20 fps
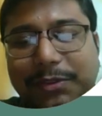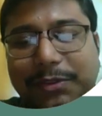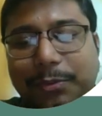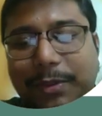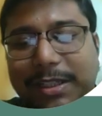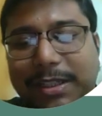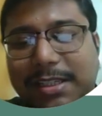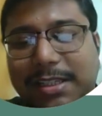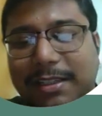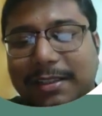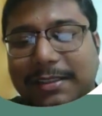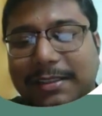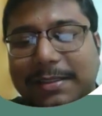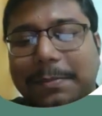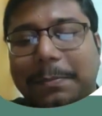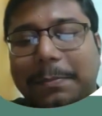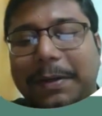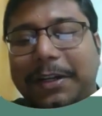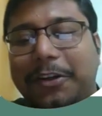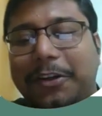question is a
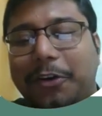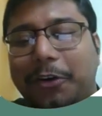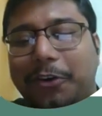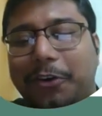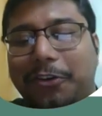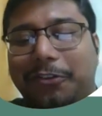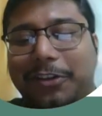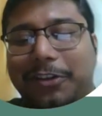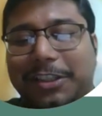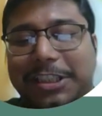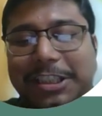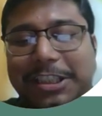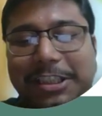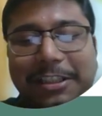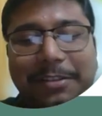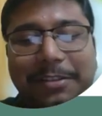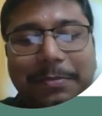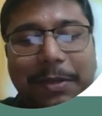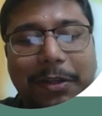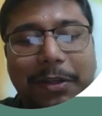bit
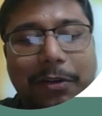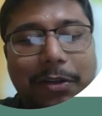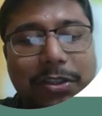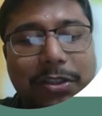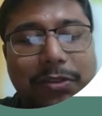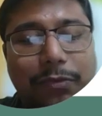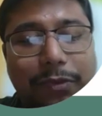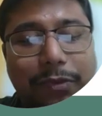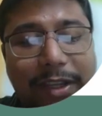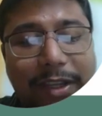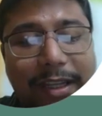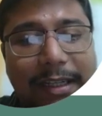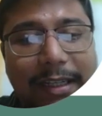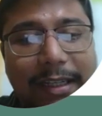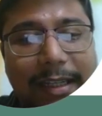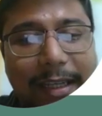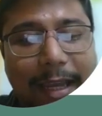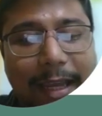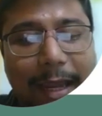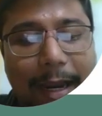controversial because
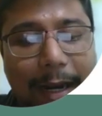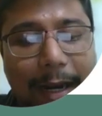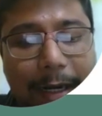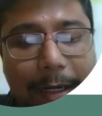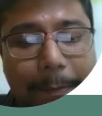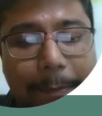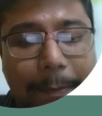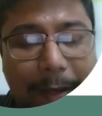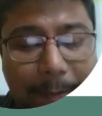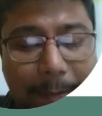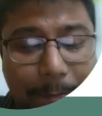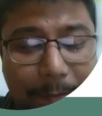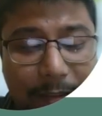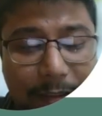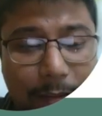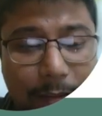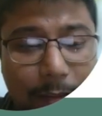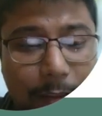Wrigley and Piper